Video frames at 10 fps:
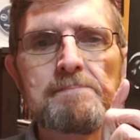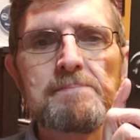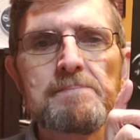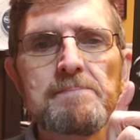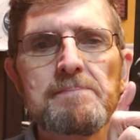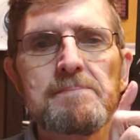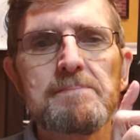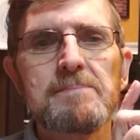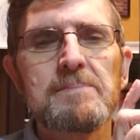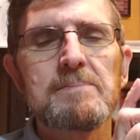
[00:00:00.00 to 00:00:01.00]

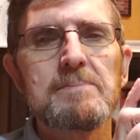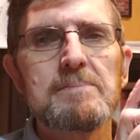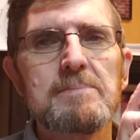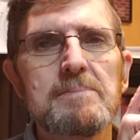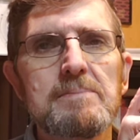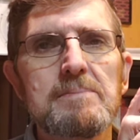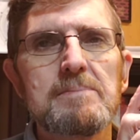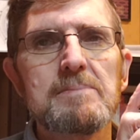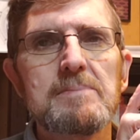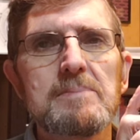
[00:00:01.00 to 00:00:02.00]

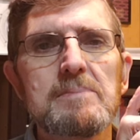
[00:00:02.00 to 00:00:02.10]
No one is speaking in this clip.